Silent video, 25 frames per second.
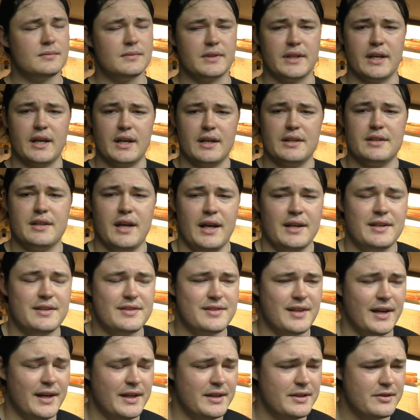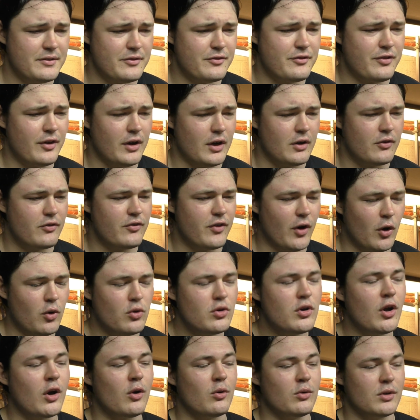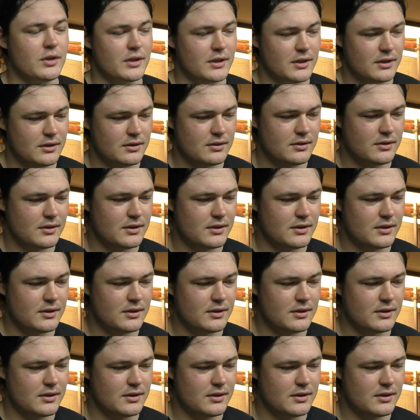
Yeah, I designed a phone holder